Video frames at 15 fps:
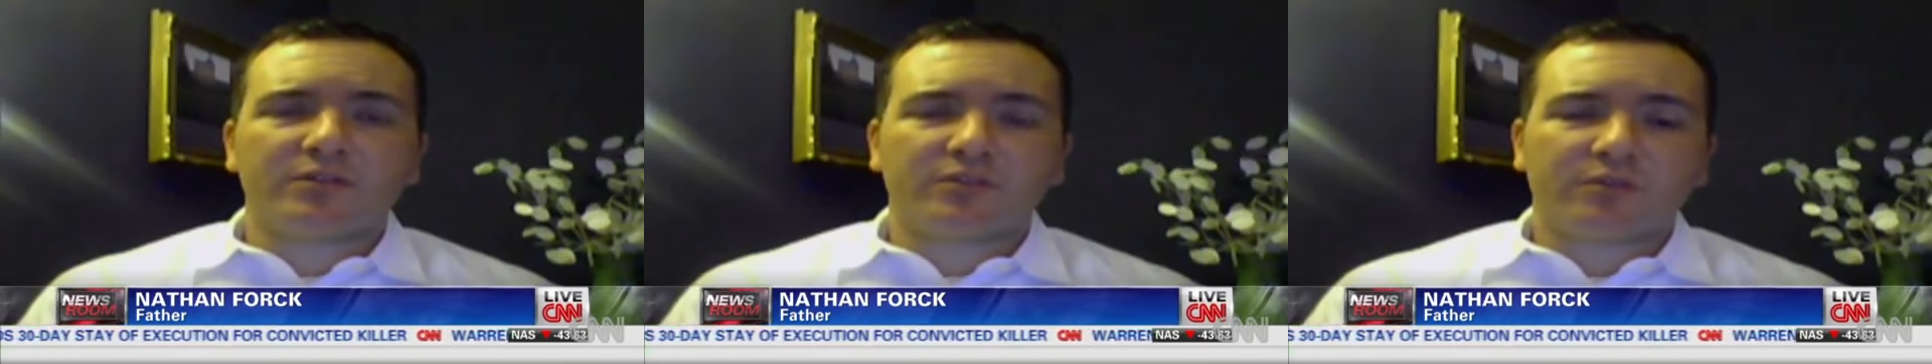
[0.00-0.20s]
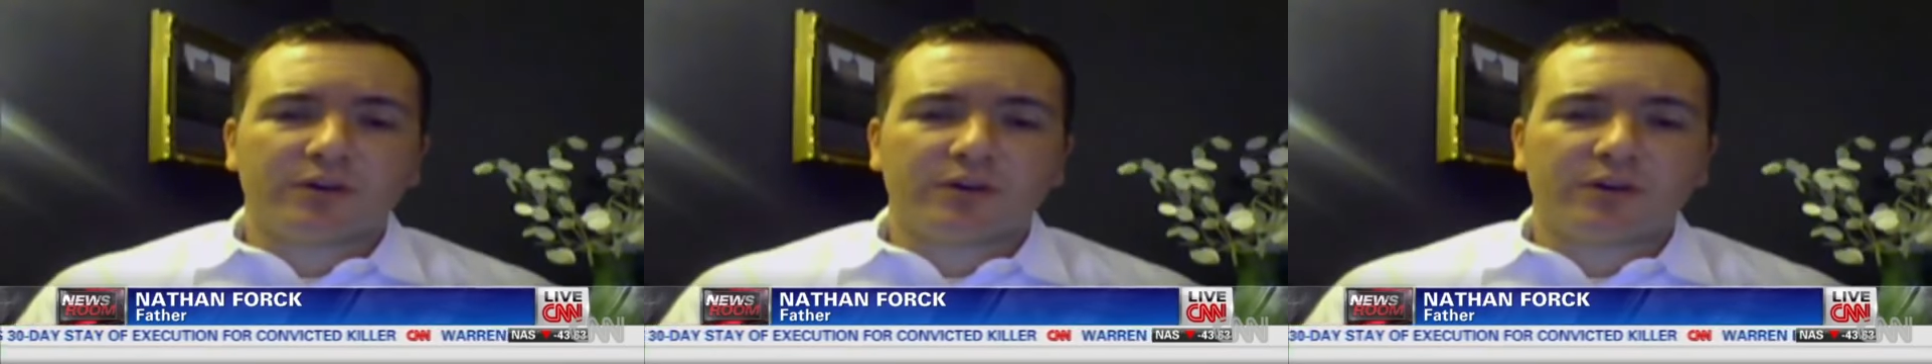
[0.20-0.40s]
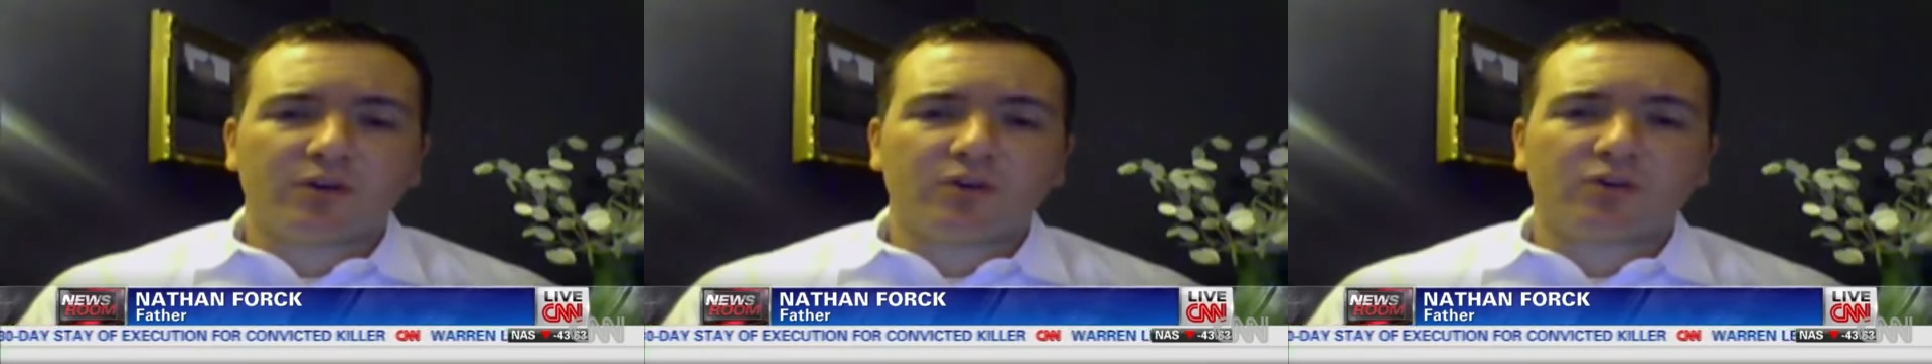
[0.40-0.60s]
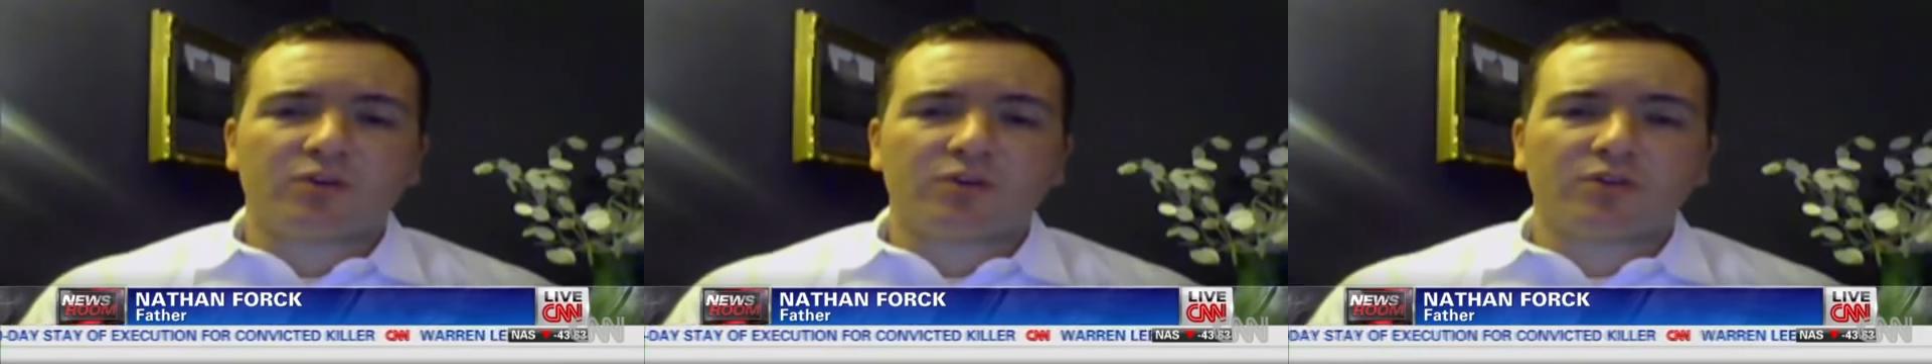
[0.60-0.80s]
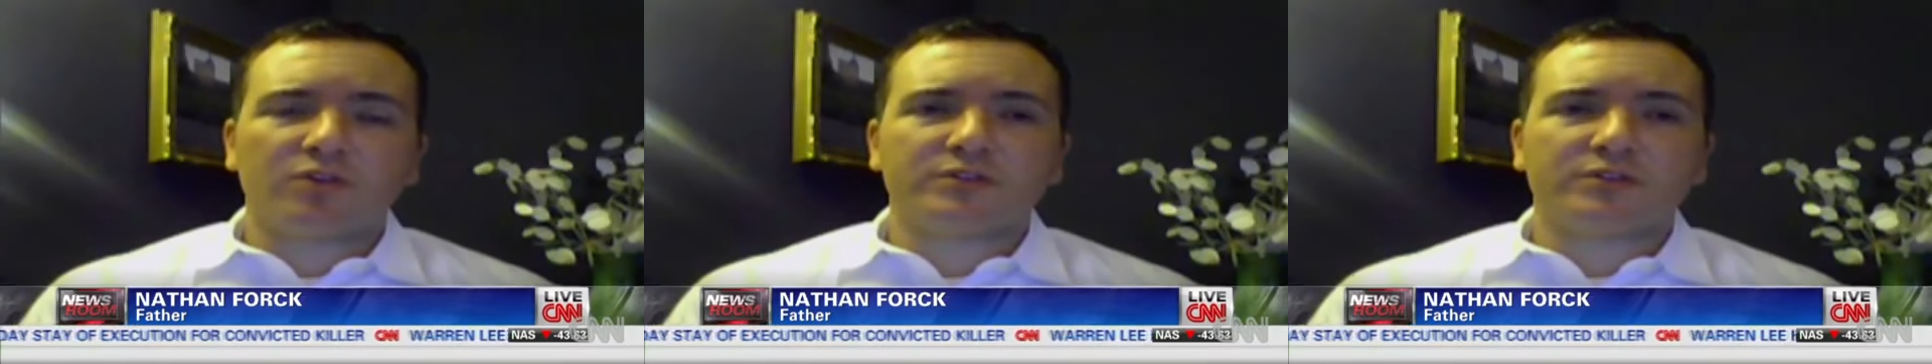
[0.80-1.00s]
3-year-old
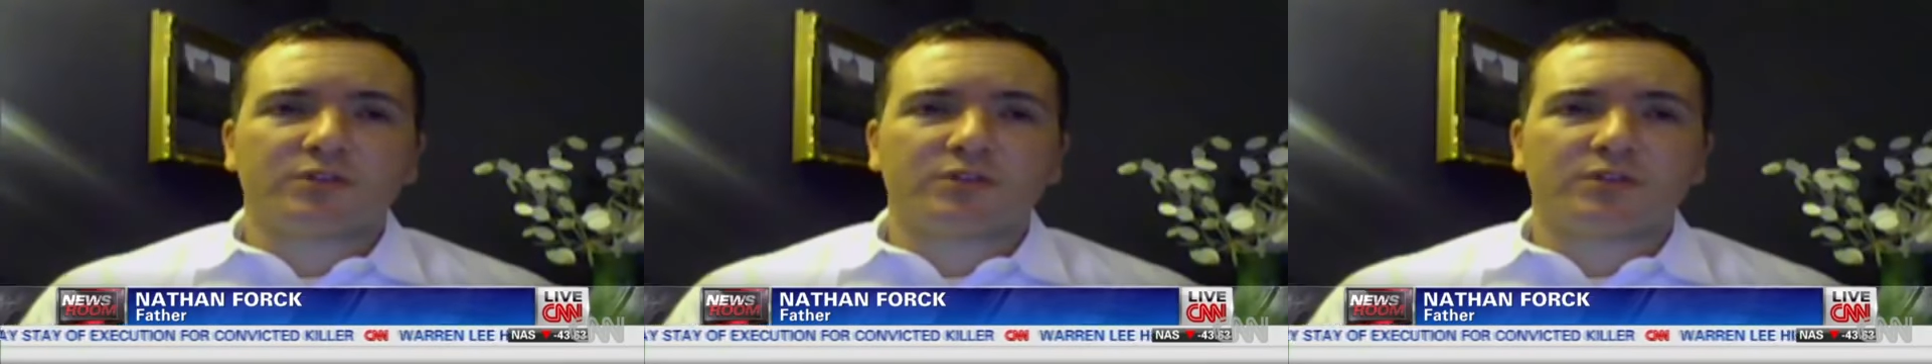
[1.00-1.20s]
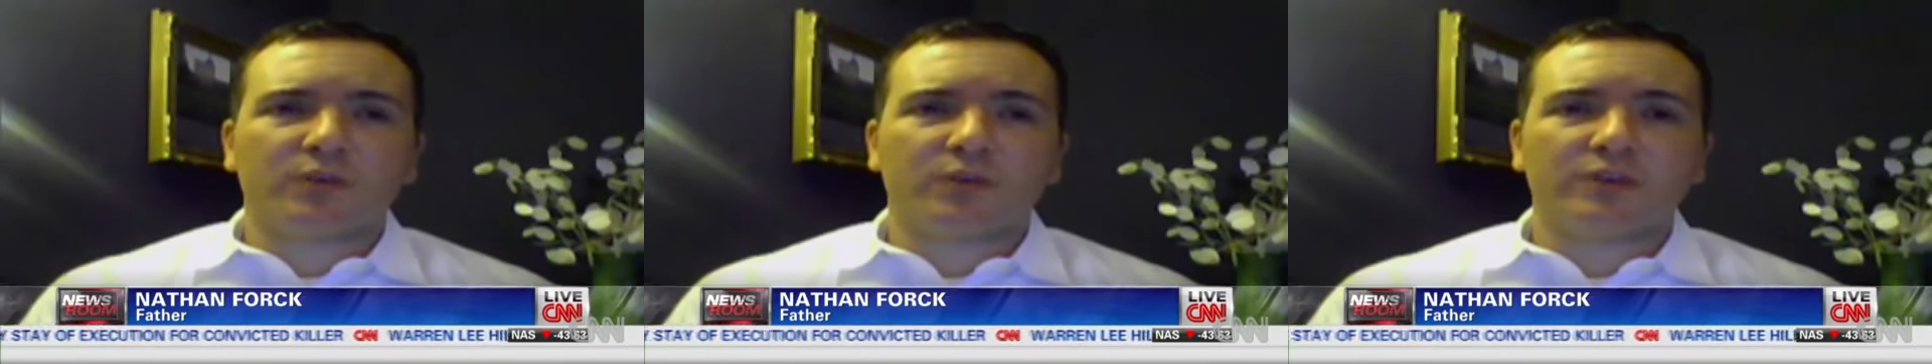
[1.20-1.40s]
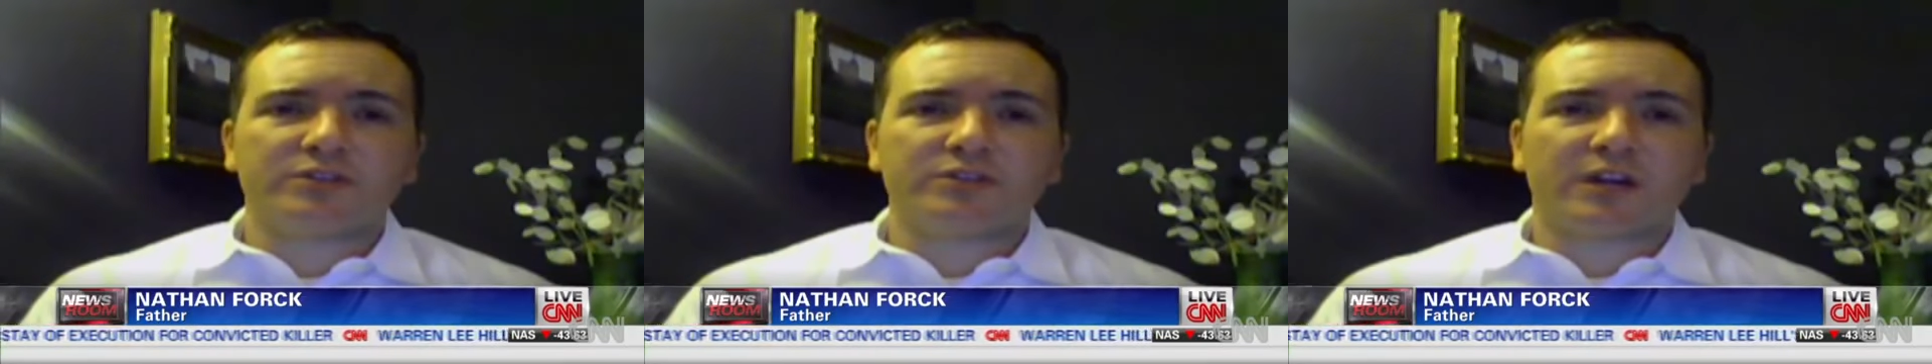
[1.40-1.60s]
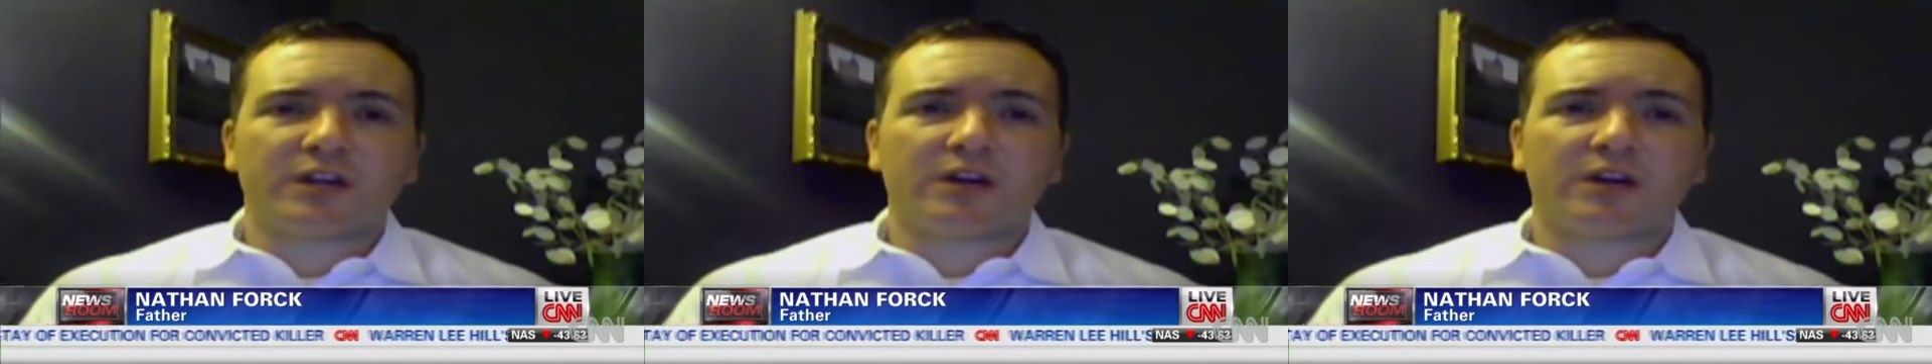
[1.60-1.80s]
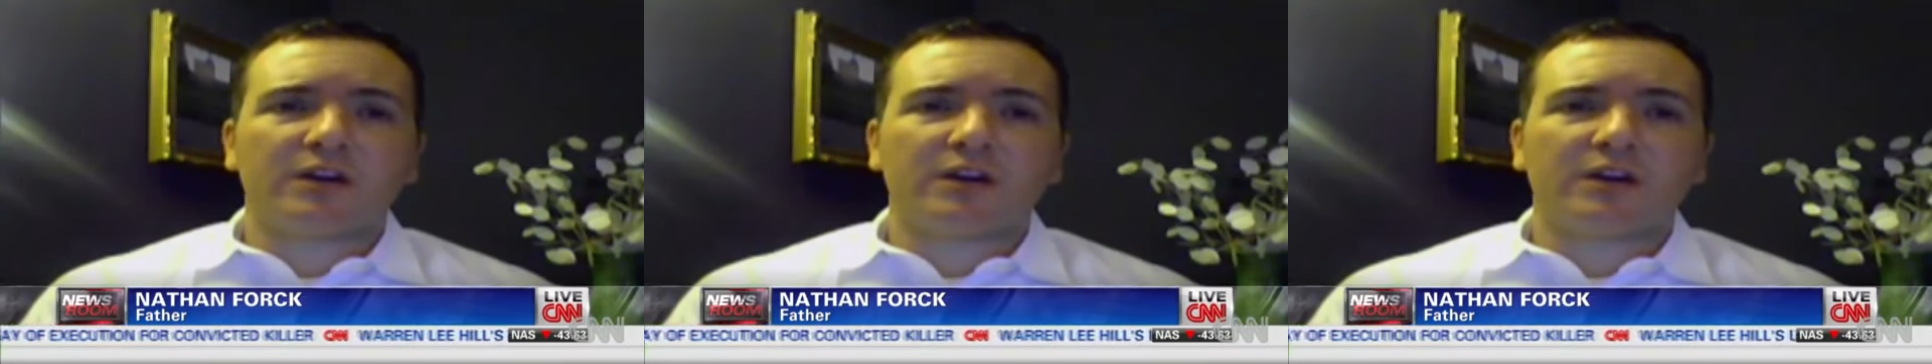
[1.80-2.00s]
girls in a
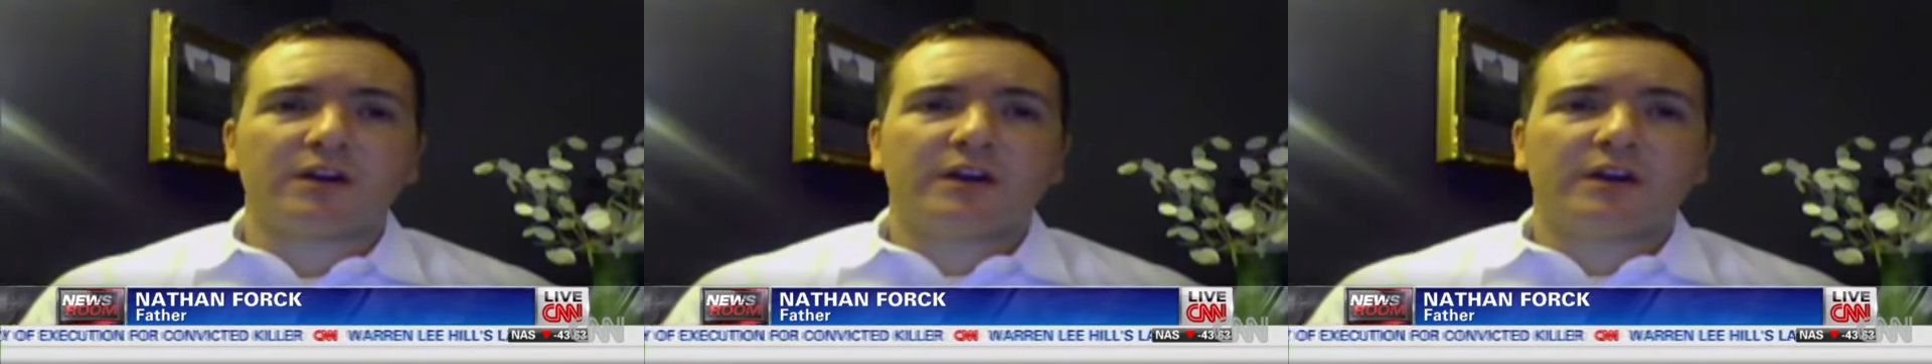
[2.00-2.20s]
wheelchair